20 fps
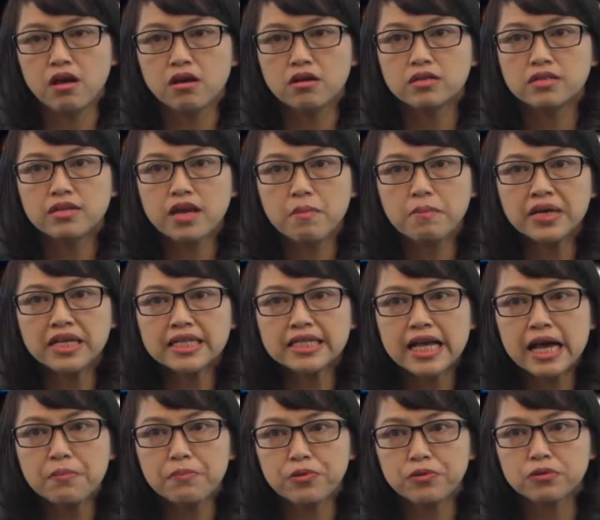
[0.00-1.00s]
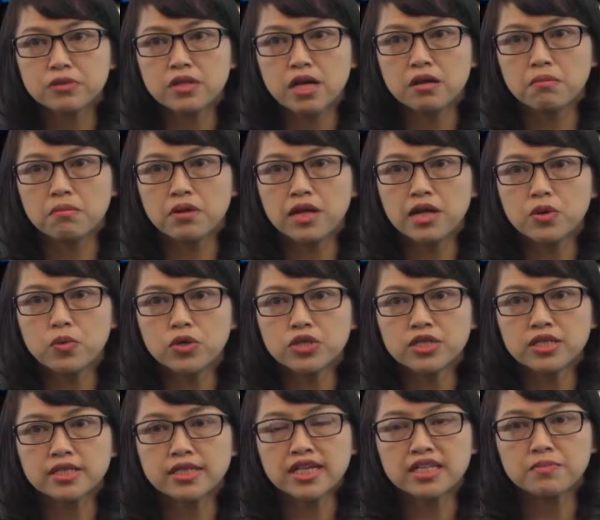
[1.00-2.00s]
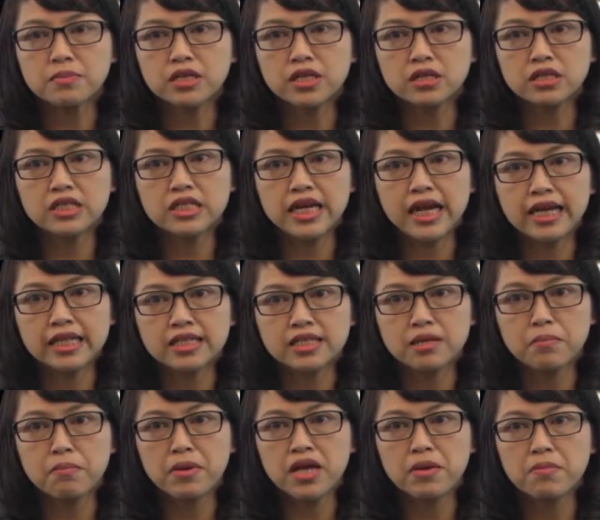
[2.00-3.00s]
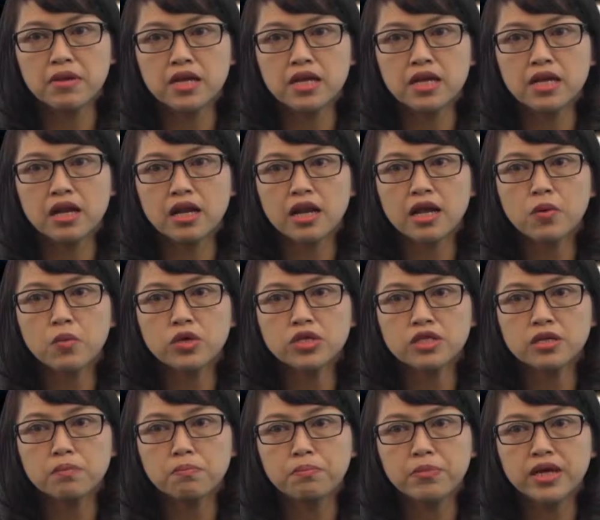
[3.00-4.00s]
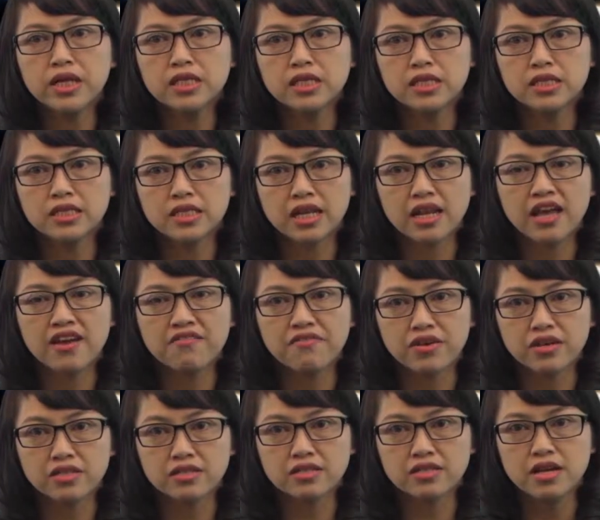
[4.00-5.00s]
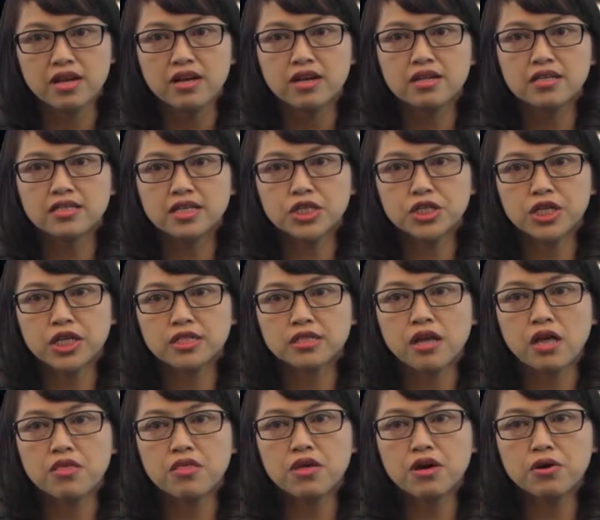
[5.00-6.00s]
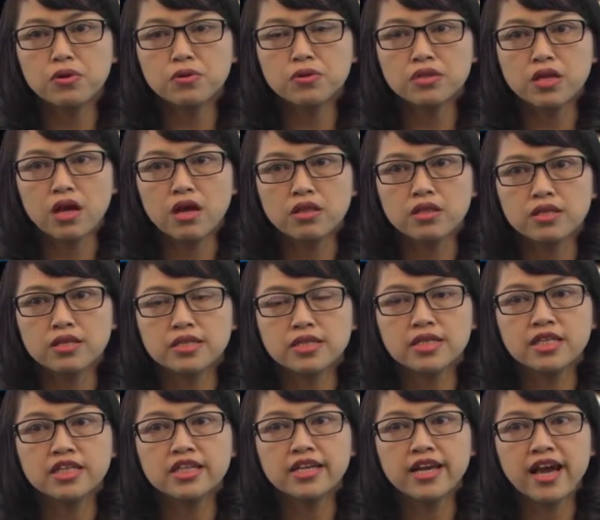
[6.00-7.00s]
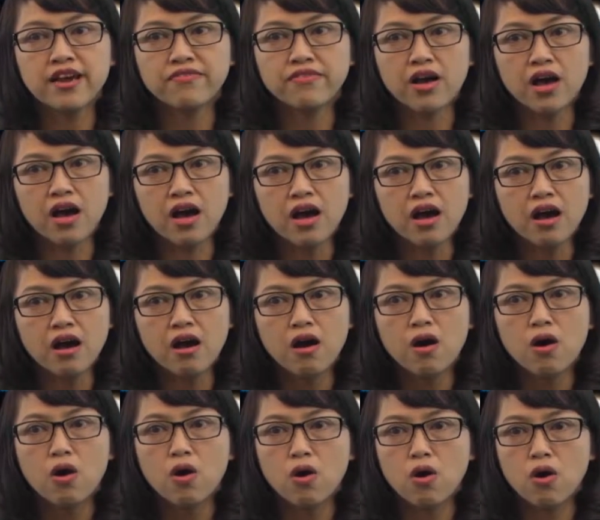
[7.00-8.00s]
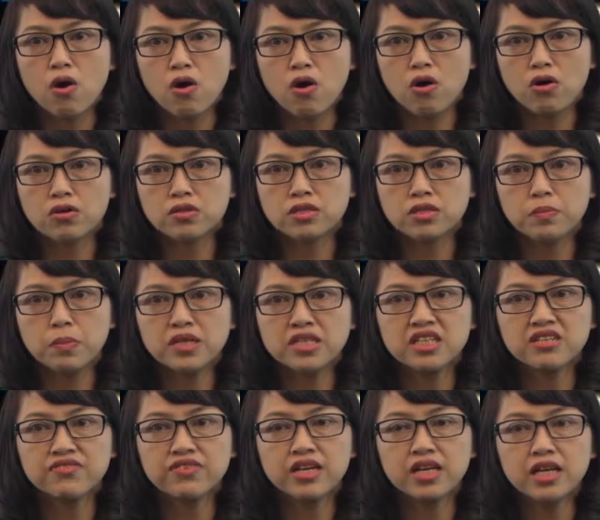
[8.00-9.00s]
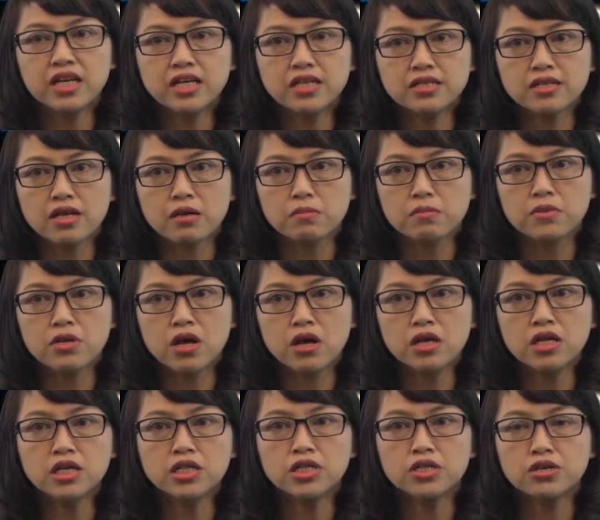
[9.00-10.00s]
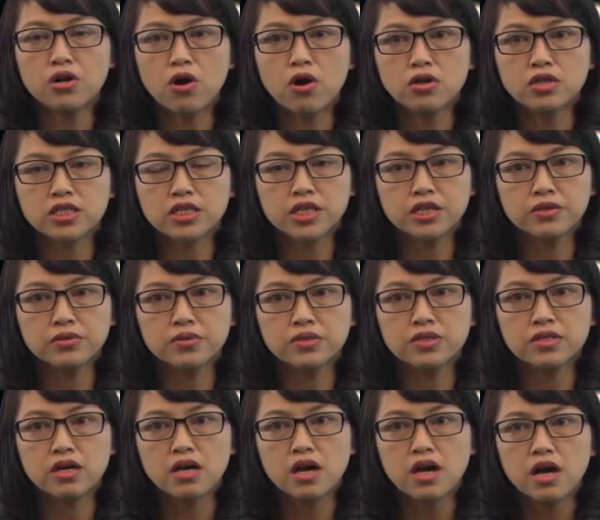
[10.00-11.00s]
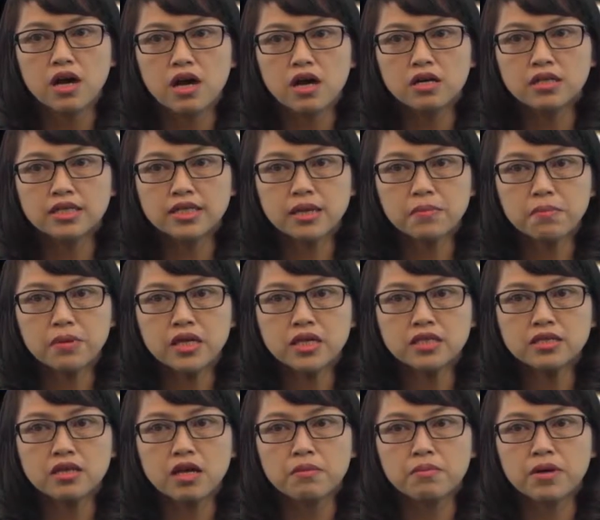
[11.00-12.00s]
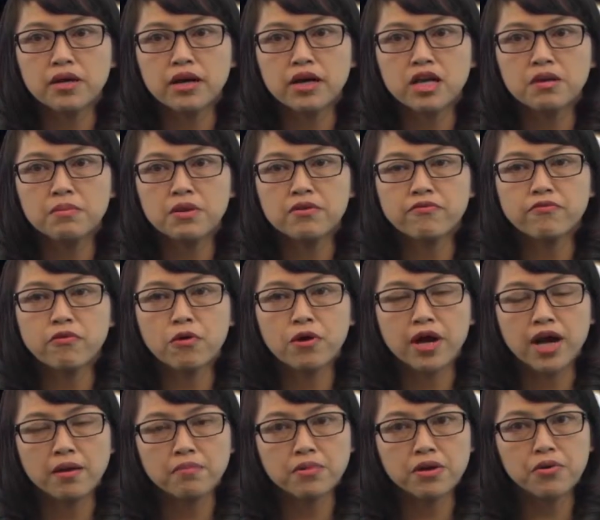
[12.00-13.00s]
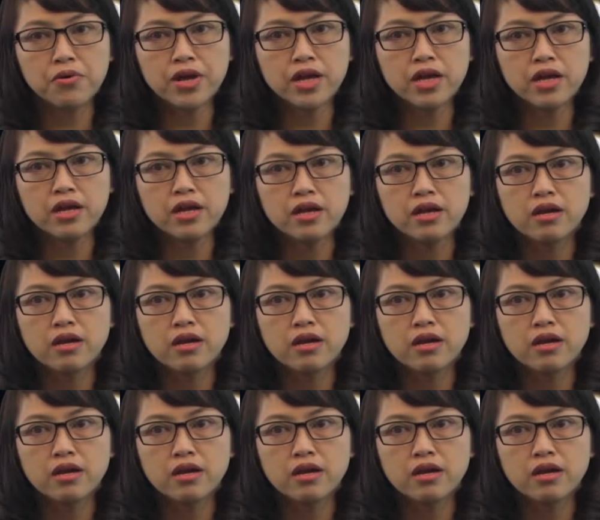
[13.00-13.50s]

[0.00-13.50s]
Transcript: Some examples of language assessment contents may be language competence levels, such as those on the CEFR, or specific lists of knowledge or skills, a sublist of academic vocabulary,